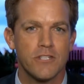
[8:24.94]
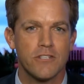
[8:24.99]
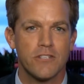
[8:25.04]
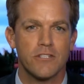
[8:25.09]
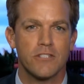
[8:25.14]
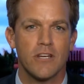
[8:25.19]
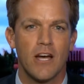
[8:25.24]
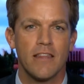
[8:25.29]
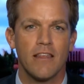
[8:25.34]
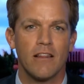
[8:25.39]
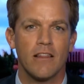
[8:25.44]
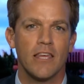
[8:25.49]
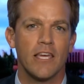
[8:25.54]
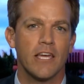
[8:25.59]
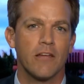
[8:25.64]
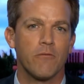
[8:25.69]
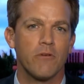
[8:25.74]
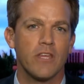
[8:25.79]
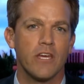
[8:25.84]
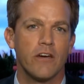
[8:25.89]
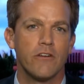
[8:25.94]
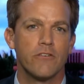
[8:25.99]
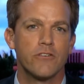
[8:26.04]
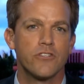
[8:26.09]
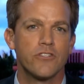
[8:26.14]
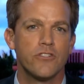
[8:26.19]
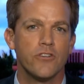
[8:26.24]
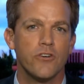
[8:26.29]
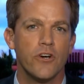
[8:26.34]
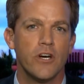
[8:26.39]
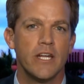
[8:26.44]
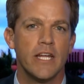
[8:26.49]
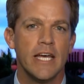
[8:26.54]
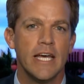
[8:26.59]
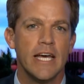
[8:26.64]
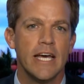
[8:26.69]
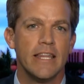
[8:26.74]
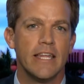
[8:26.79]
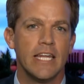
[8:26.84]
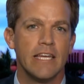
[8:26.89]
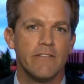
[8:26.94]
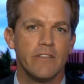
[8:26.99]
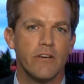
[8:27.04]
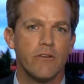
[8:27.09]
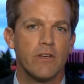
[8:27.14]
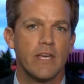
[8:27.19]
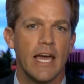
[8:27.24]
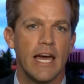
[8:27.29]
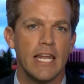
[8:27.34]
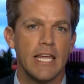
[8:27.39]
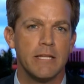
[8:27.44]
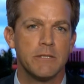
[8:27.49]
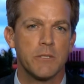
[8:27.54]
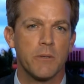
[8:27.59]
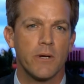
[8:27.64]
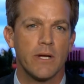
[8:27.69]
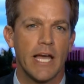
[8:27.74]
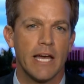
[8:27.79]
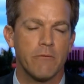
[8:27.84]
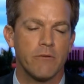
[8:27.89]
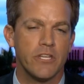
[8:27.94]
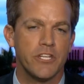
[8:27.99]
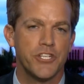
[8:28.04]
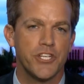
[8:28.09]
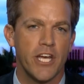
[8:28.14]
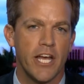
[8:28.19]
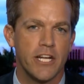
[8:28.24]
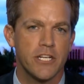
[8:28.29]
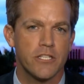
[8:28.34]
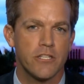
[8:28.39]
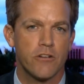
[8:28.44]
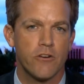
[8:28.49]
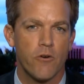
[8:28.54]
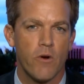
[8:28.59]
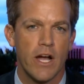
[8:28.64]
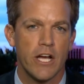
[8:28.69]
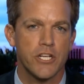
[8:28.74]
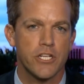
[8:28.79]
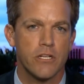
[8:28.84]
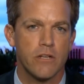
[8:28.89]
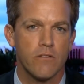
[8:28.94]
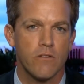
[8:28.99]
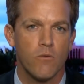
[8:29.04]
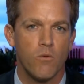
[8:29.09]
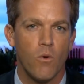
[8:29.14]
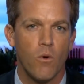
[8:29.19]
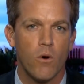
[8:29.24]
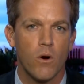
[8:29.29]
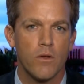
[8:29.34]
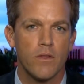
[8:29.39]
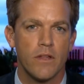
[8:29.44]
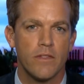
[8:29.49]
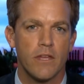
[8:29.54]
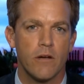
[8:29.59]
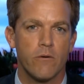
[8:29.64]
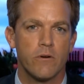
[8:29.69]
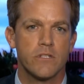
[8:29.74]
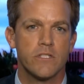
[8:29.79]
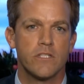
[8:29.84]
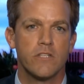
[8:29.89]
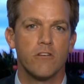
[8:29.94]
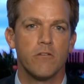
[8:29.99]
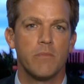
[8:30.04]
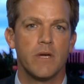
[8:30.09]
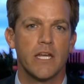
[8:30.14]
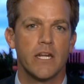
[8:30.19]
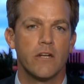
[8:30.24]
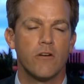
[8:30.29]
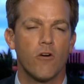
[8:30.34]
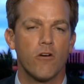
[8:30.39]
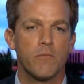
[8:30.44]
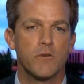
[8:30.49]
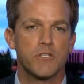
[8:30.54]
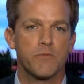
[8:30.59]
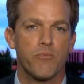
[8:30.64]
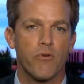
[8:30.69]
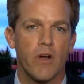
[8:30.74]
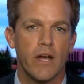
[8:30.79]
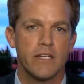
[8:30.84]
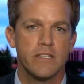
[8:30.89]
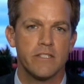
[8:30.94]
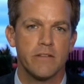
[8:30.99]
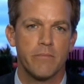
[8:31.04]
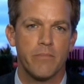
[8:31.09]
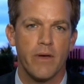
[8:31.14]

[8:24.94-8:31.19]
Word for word: this a sign that Lincoln really understood that even though Gettysburg had really changed the direction of the war, that there would still be an enormous price to